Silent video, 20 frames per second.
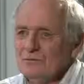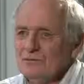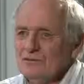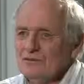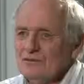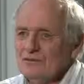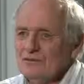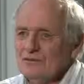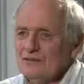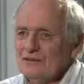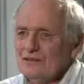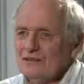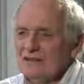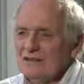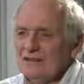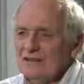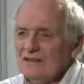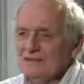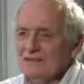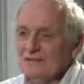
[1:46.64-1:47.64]
to what
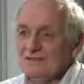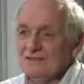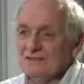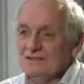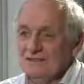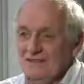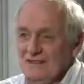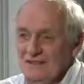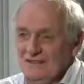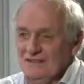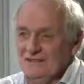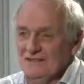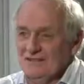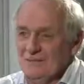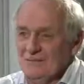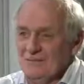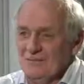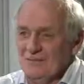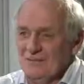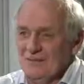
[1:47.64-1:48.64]
is a disease.
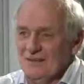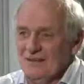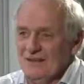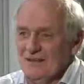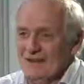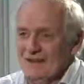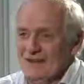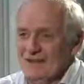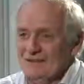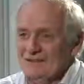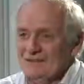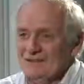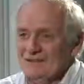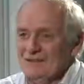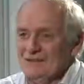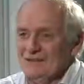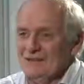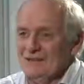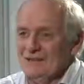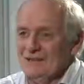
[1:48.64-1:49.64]
And
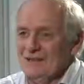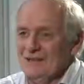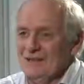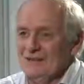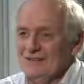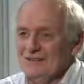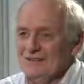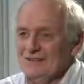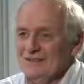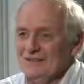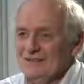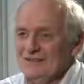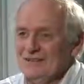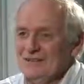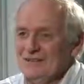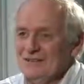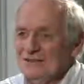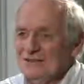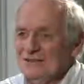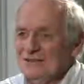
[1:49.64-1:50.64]
without trying to
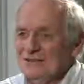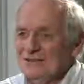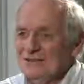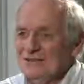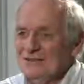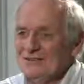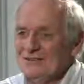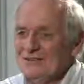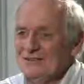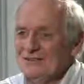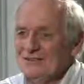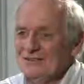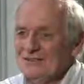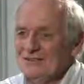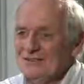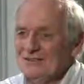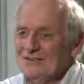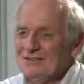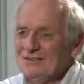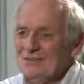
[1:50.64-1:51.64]
go too far
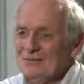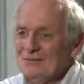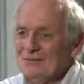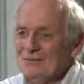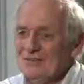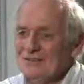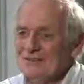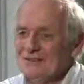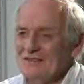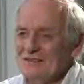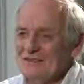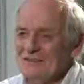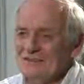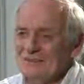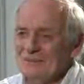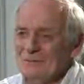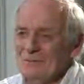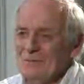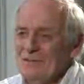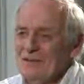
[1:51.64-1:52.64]
into this complex
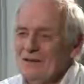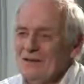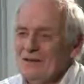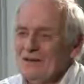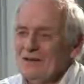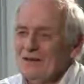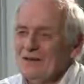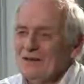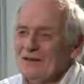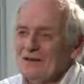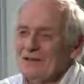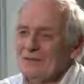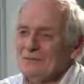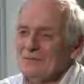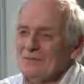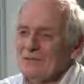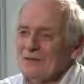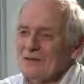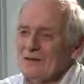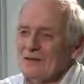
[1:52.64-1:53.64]
issue,
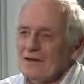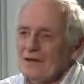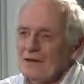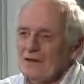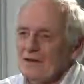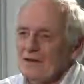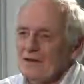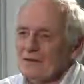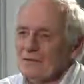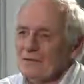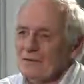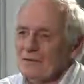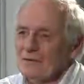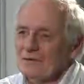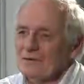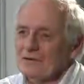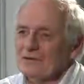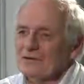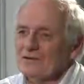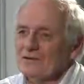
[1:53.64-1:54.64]
an
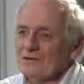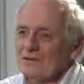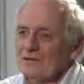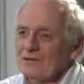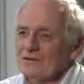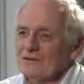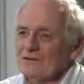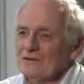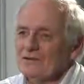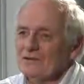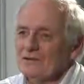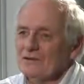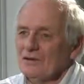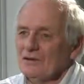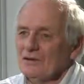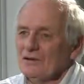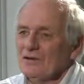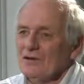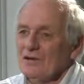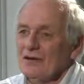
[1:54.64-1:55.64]
awful lot depends
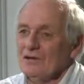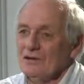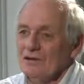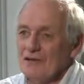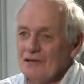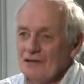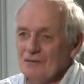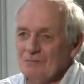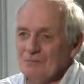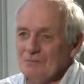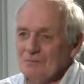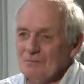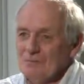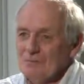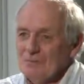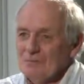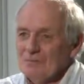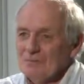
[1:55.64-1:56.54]
on a name.